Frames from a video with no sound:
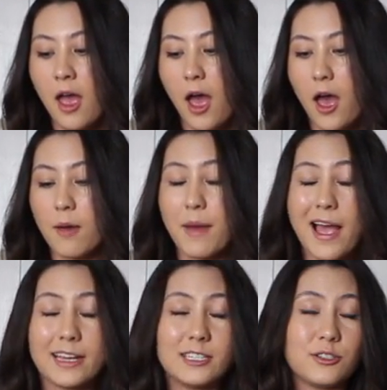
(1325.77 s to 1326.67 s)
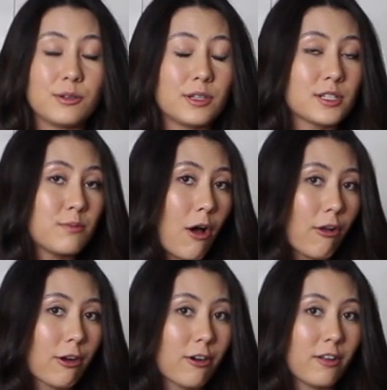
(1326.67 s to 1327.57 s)
I can do it with a
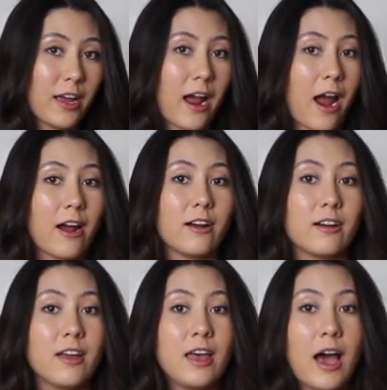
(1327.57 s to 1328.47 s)
smaller curling iron.